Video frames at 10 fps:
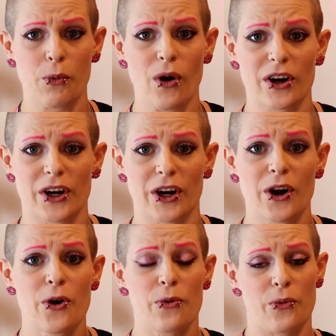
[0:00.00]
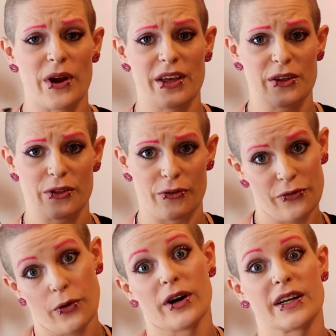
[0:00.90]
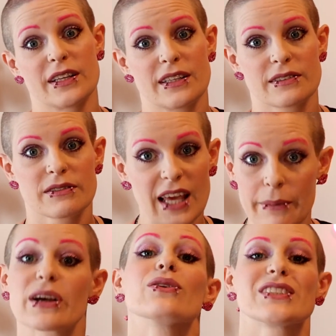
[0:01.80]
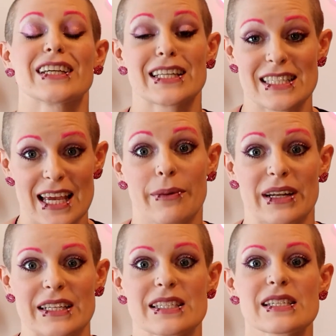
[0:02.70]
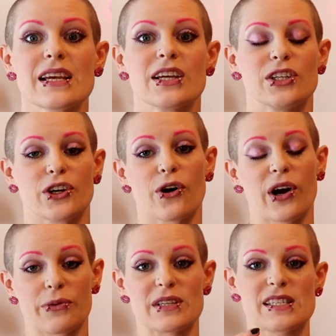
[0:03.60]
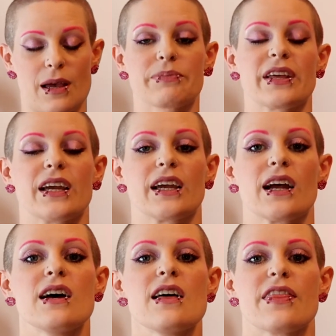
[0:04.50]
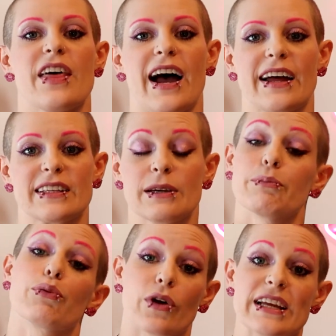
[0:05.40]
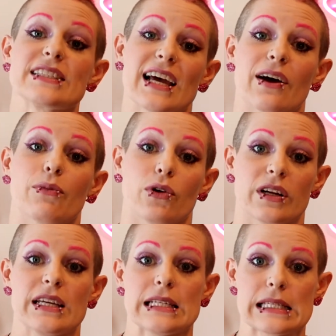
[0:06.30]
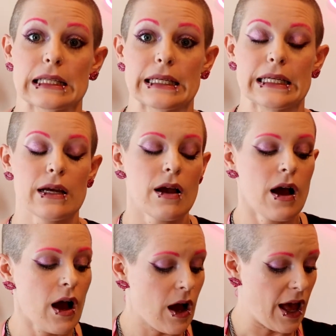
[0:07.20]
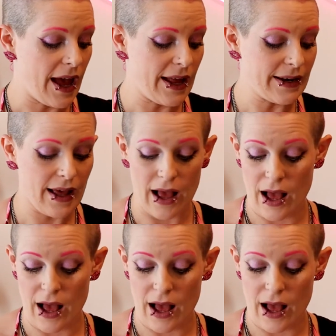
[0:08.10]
water with foreign chemicals and contaminants. You're going with something that can break down more easily. And